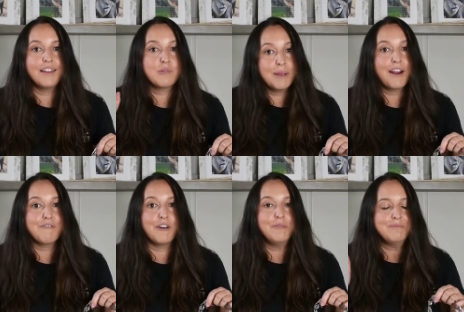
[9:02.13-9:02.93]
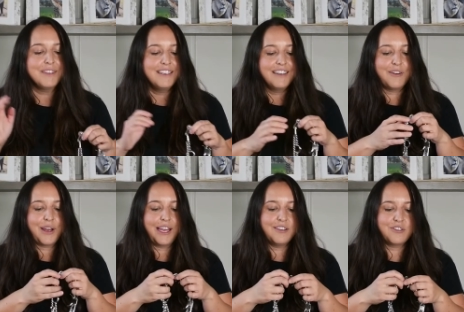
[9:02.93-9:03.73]
Let's be careful,
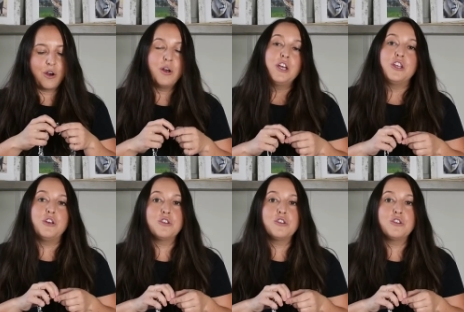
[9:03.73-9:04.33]
okay? So you